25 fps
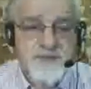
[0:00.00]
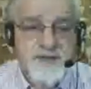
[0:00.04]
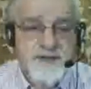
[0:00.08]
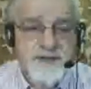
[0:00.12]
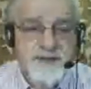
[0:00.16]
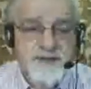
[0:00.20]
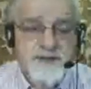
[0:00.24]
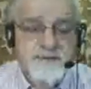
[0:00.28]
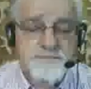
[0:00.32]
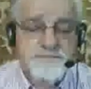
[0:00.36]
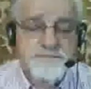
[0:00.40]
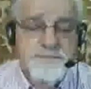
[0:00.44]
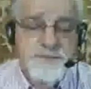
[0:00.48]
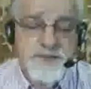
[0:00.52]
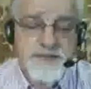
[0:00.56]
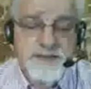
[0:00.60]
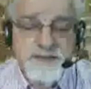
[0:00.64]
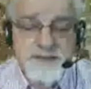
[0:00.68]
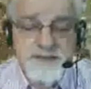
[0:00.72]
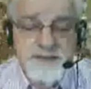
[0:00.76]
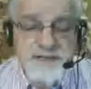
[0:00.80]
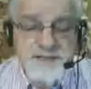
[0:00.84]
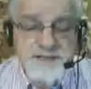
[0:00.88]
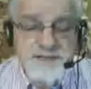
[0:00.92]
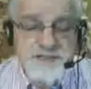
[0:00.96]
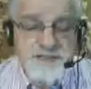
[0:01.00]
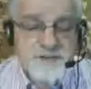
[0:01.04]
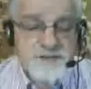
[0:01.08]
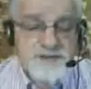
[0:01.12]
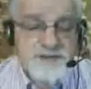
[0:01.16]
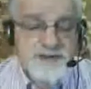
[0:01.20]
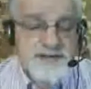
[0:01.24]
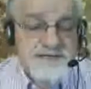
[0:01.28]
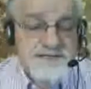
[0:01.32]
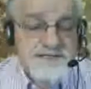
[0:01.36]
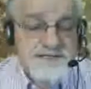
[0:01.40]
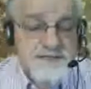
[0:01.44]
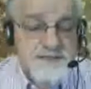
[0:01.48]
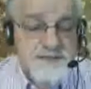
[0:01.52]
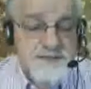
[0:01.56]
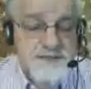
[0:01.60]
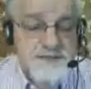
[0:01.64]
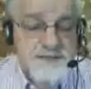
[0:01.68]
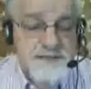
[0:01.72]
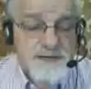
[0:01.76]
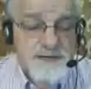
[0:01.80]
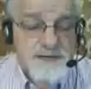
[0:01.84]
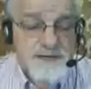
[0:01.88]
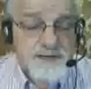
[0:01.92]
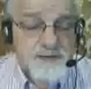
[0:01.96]
Um, so let's
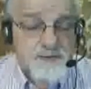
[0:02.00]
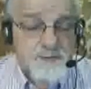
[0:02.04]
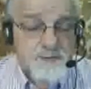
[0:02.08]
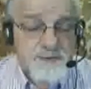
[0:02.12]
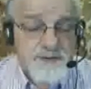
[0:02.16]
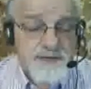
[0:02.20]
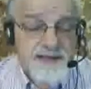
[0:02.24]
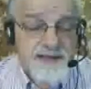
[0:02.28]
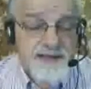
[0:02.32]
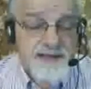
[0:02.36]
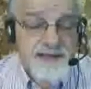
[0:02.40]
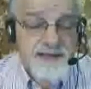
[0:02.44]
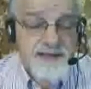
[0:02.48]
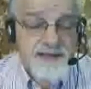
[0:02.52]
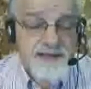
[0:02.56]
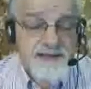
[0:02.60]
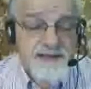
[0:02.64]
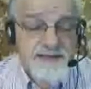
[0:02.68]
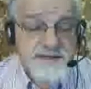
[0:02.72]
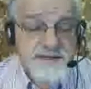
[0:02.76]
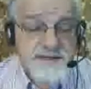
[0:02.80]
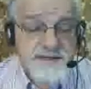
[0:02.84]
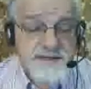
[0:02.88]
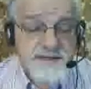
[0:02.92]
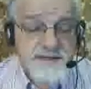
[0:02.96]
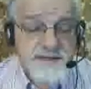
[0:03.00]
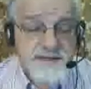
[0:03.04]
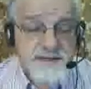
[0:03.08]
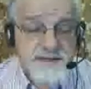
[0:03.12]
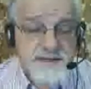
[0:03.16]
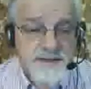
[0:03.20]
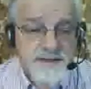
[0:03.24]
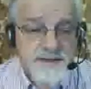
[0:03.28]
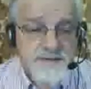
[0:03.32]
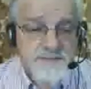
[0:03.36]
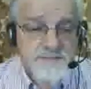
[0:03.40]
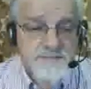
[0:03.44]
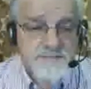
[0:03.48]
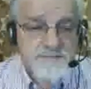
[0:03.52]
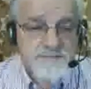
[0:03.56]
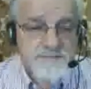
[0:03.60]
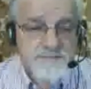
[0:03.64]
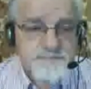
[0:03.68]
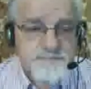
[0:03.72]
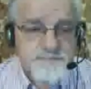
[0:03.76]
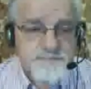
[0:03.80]
look a little bit at um,